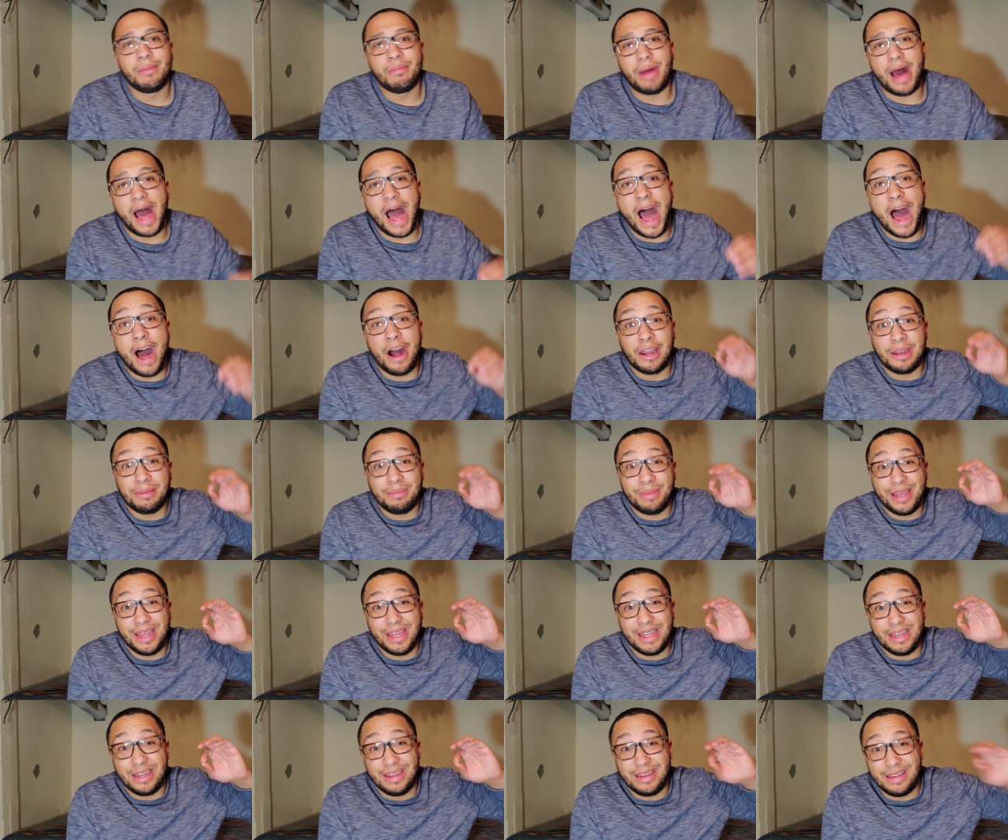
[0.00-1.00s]
I'd
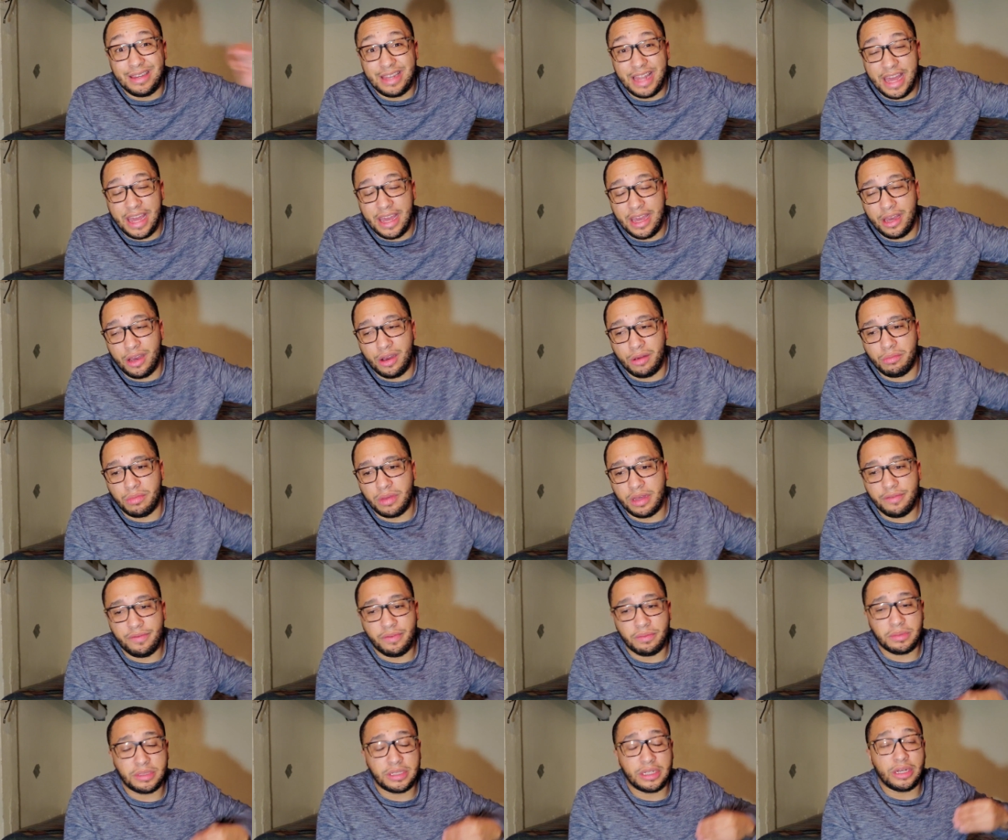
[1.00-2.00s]
be damn
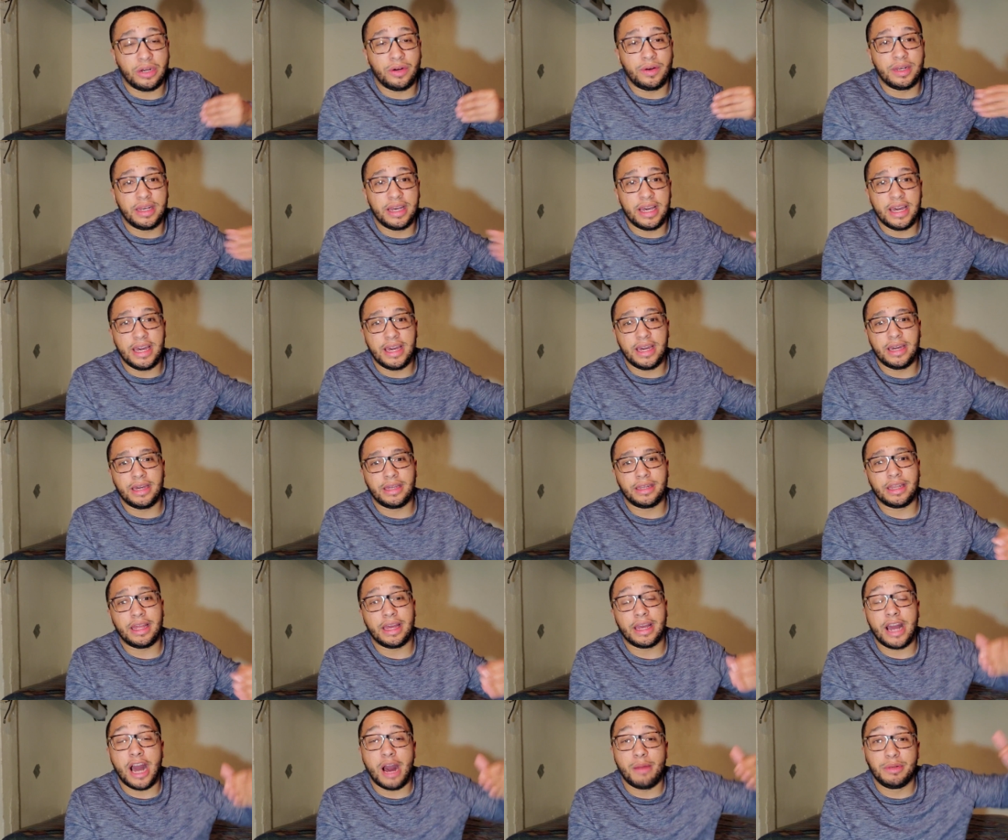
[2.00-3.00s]
if I'm gonna go ahead
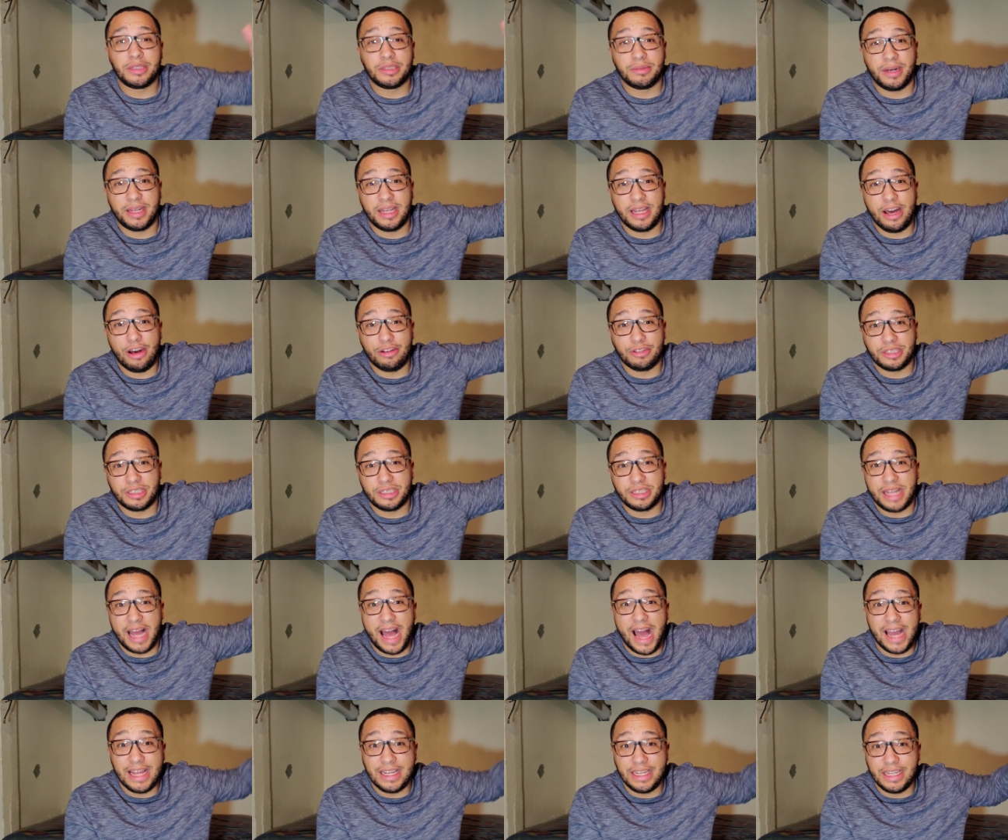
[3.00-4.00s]
and copy somebody else's
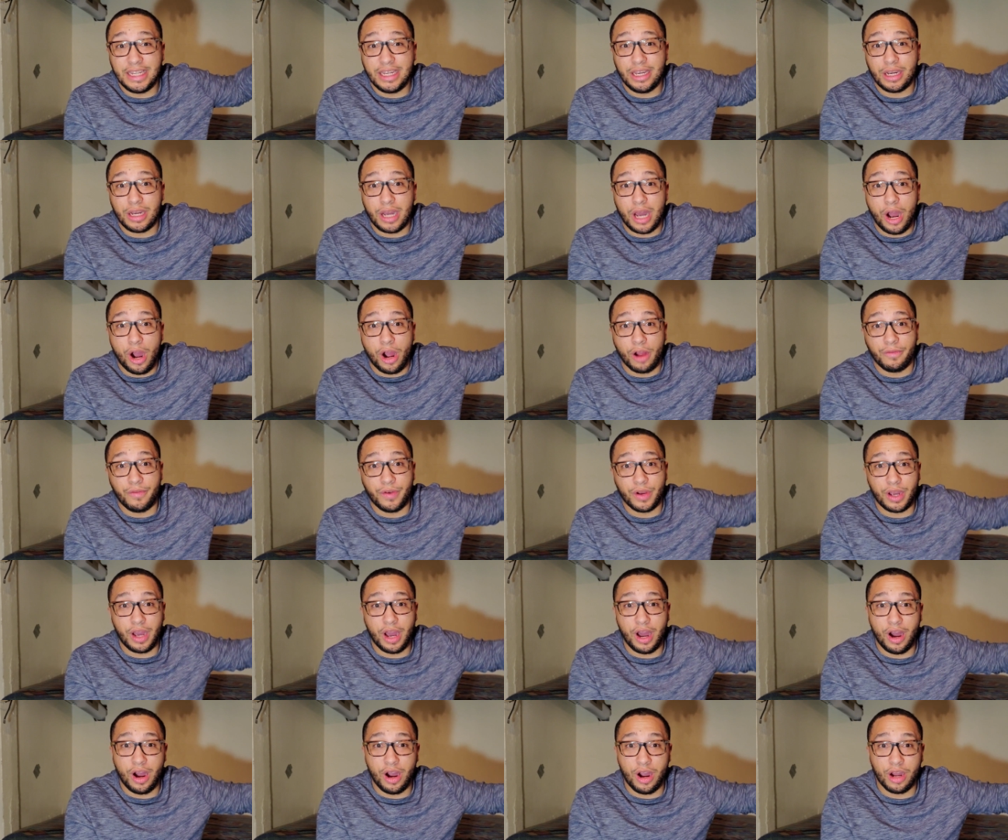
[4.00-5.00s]
idea card for
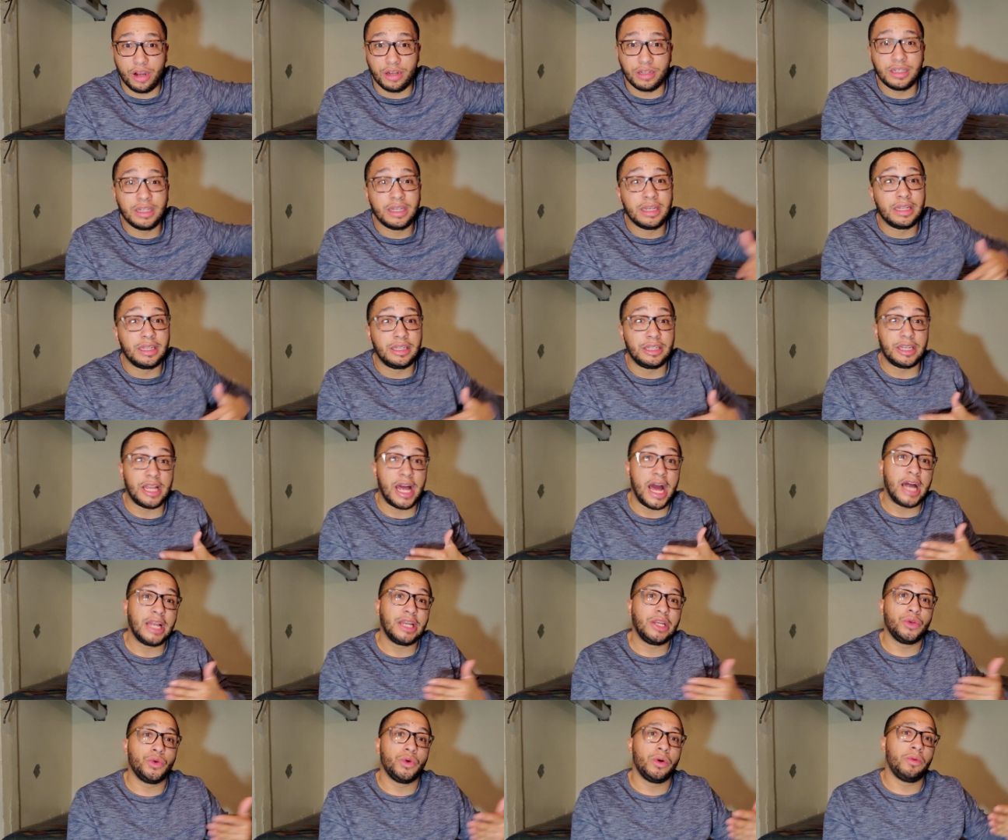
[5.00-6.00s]
card,
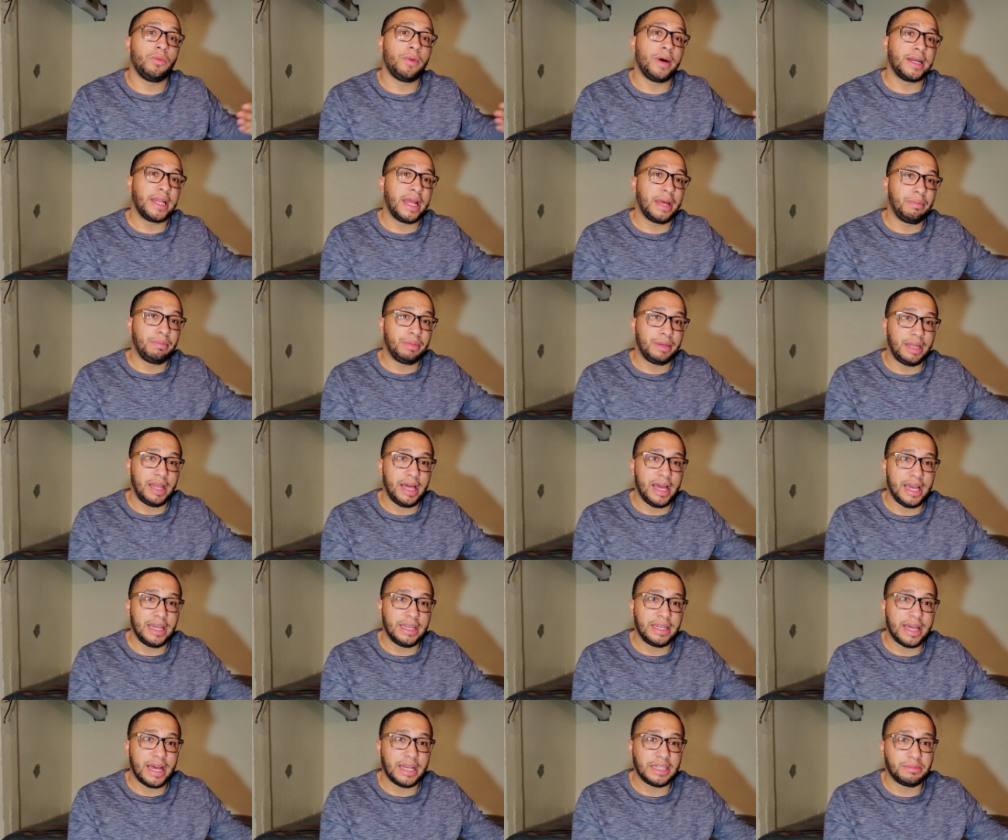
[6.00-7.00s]
not knowing why they
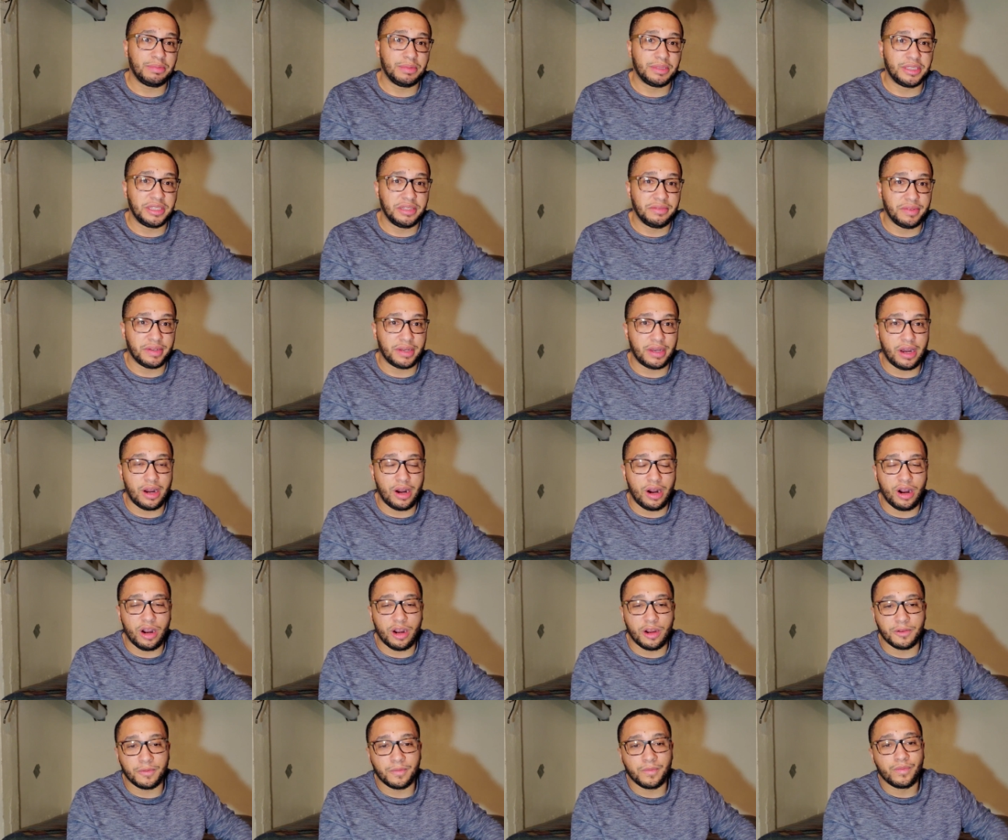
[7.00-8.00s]
played that specific
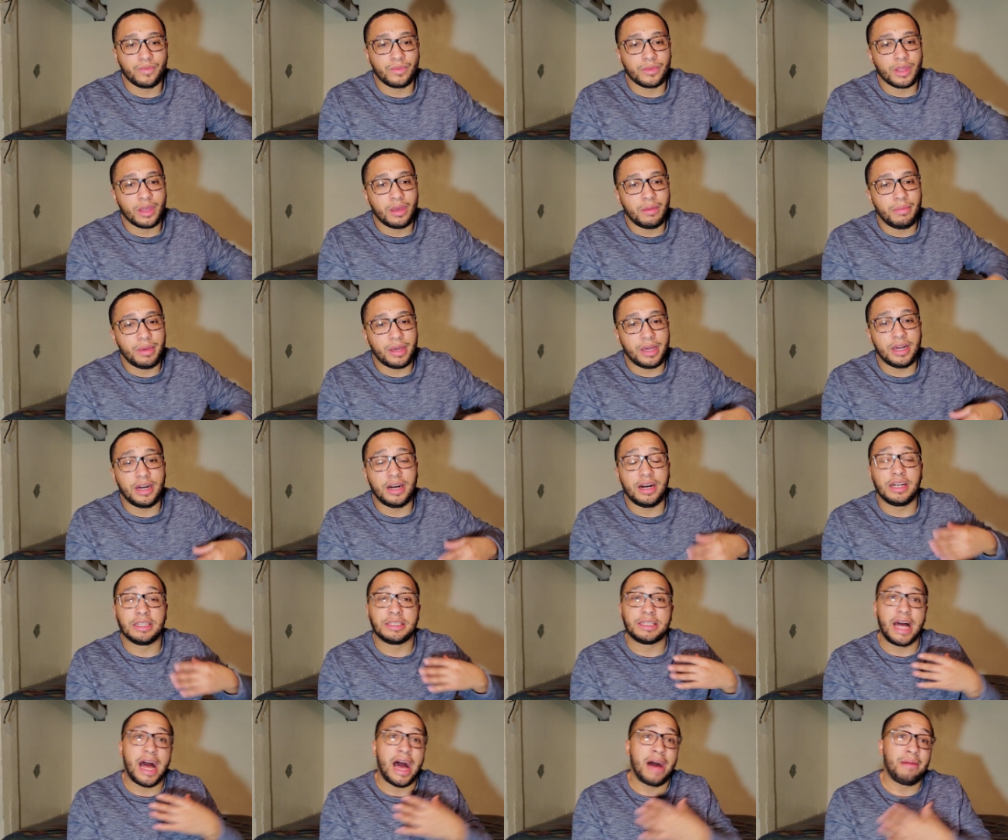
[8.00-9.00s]
card.
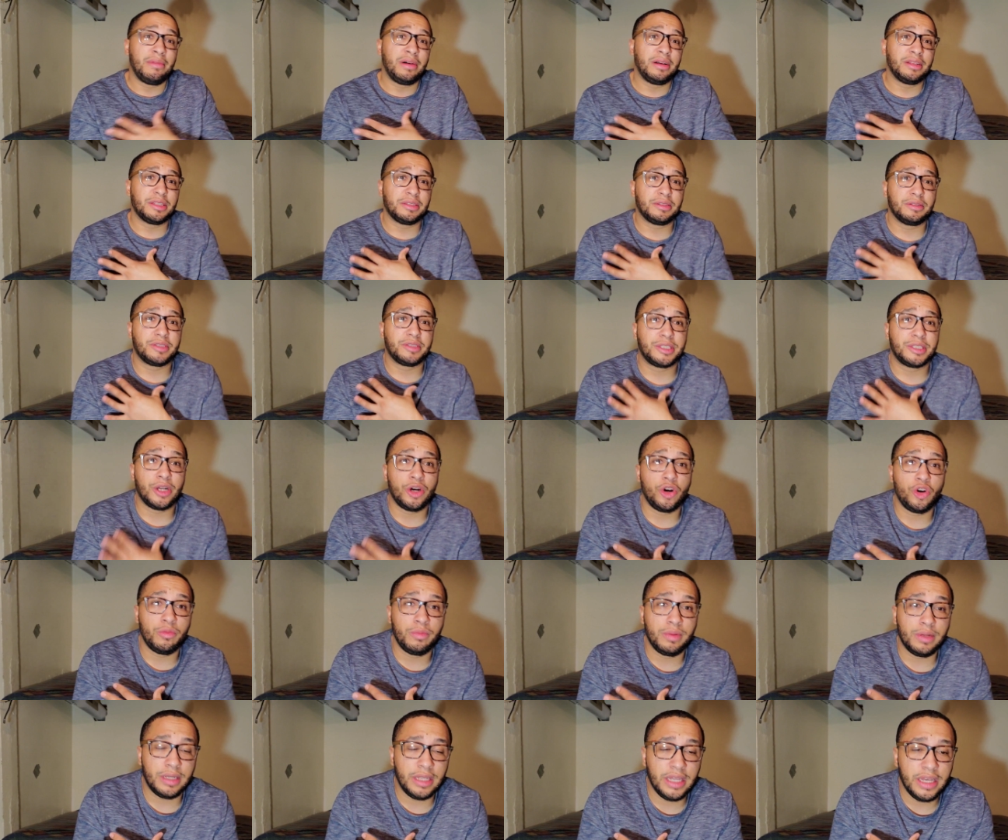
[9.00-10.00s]
Because I'm a sole
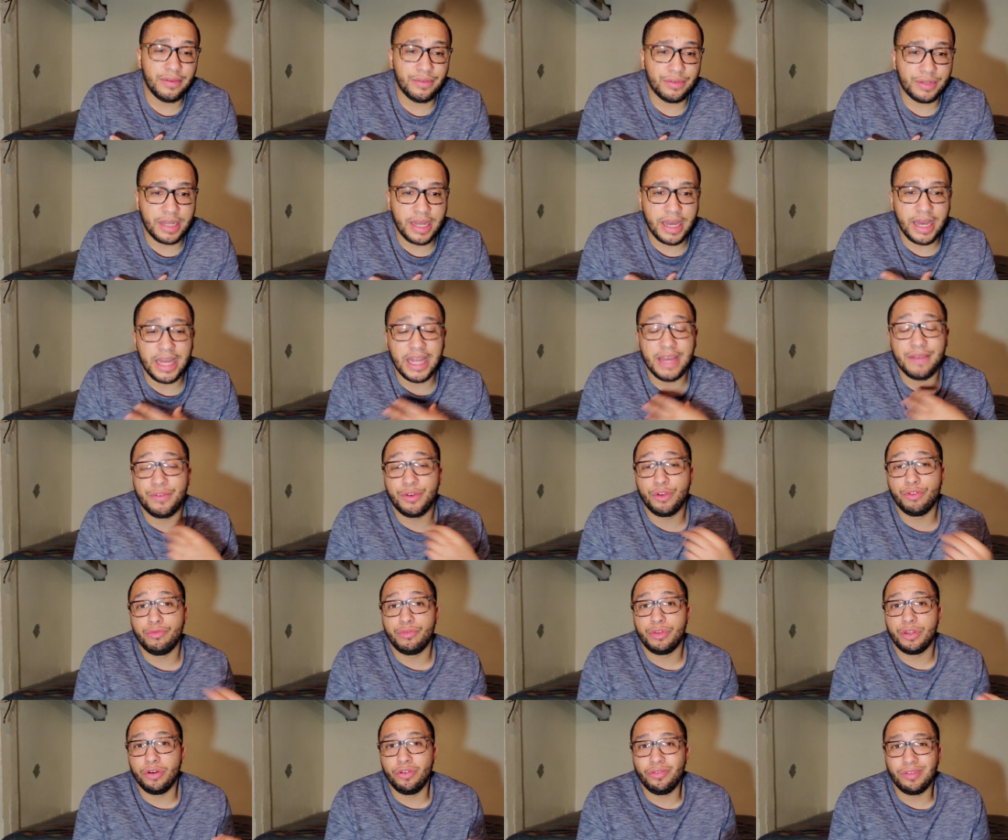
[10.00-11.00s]
believer that if you
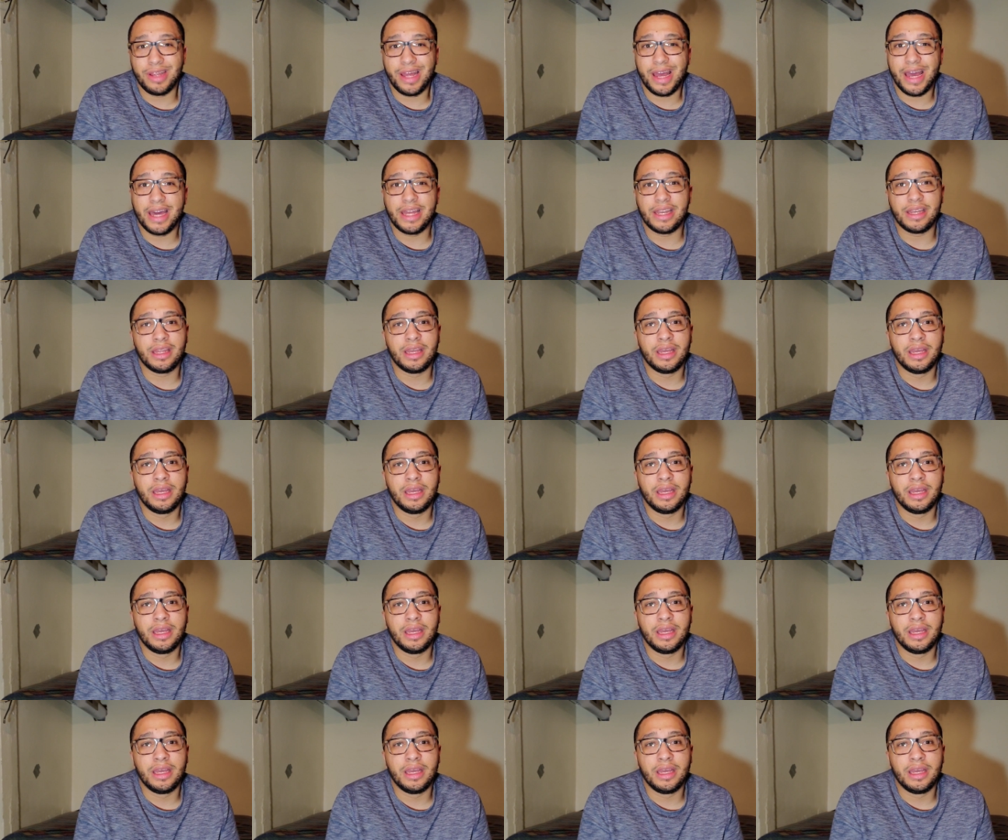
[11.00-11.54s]
do that,